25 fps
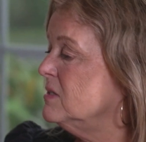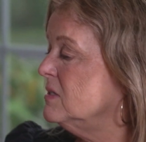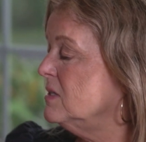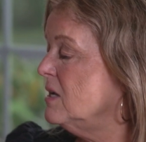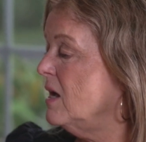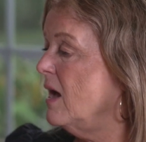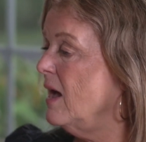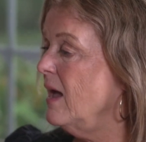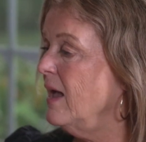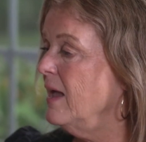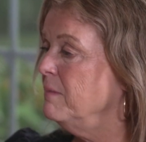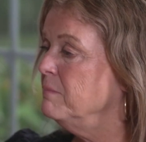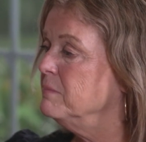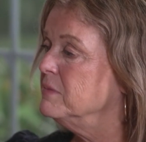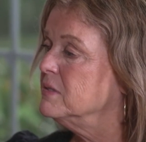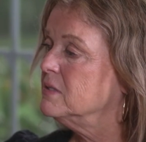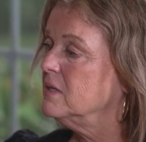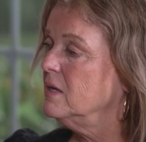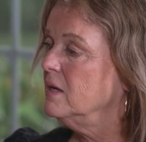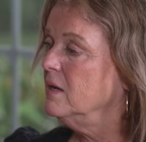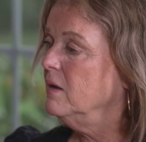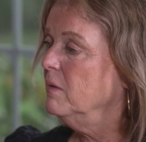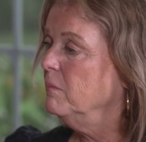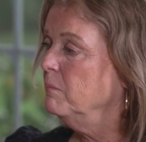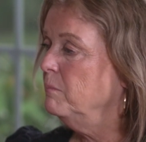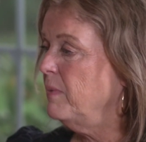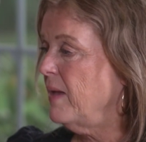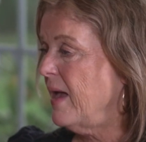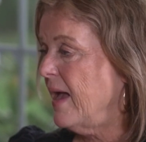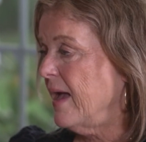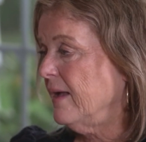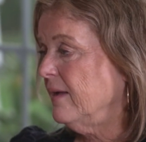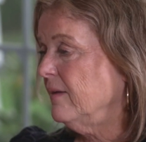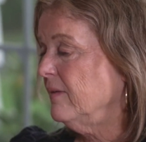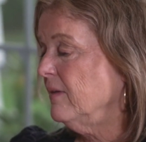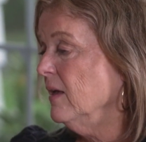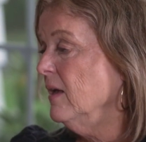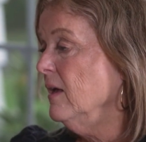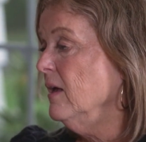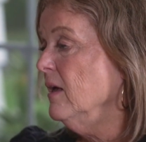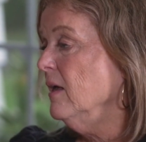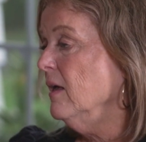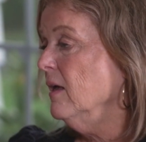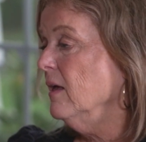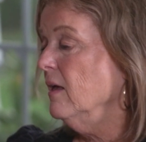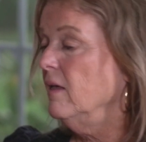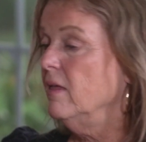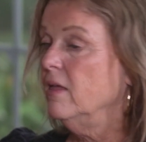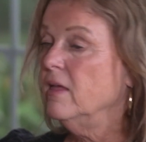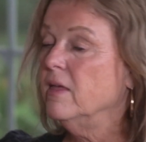times back,
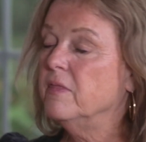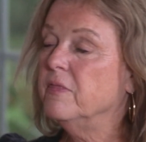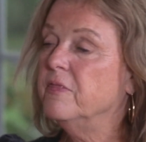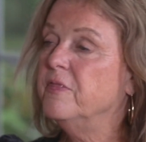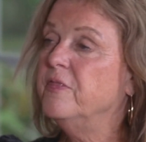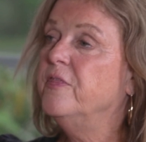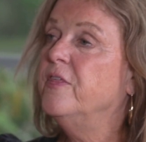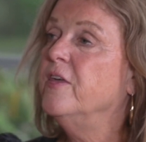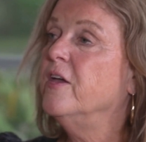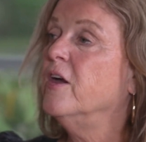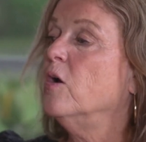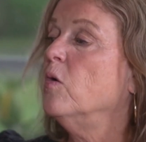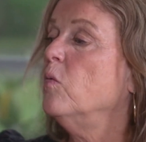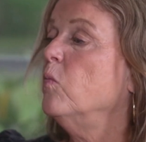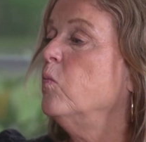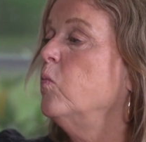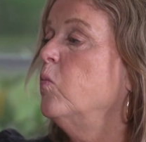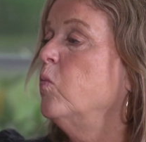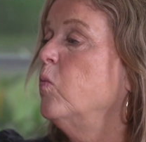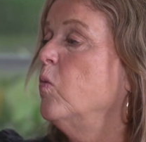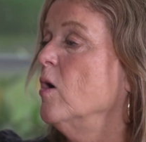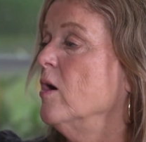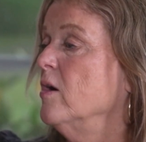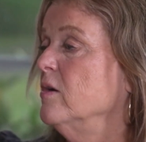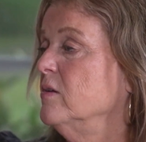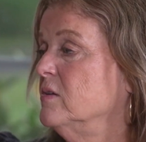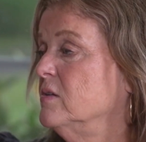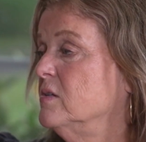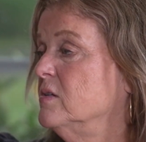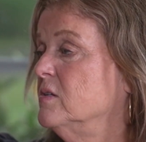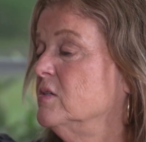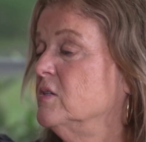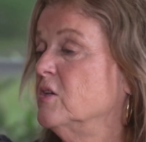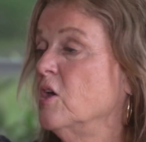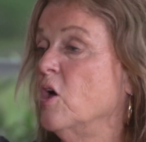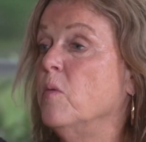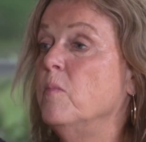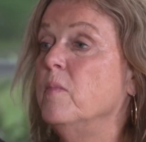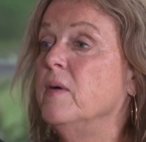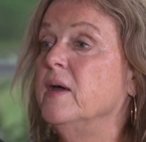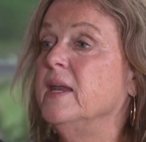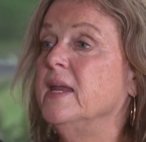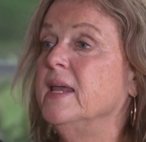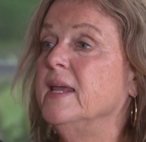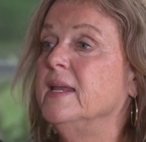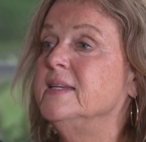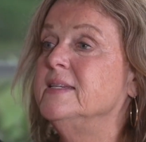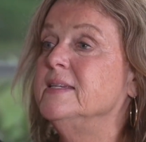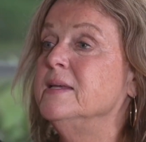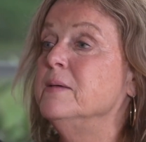there weren't so
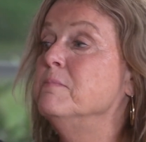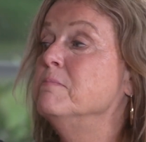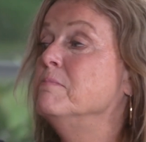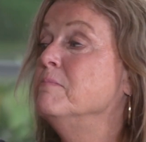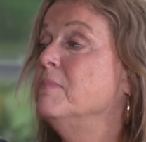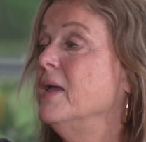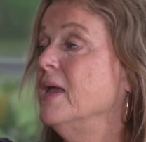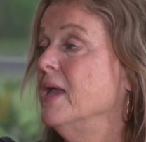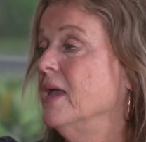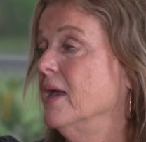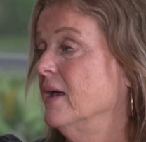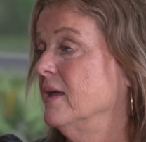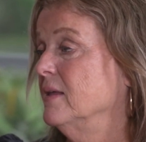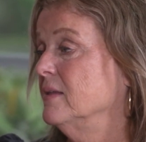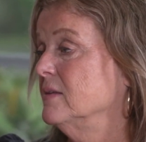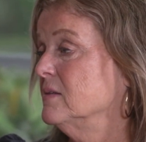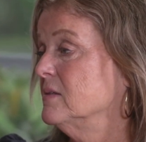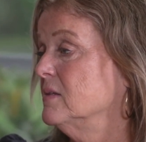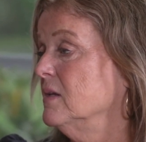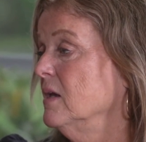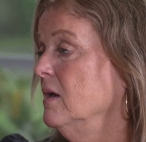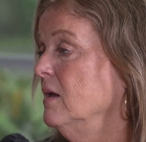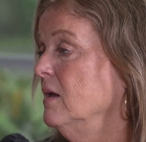many demands.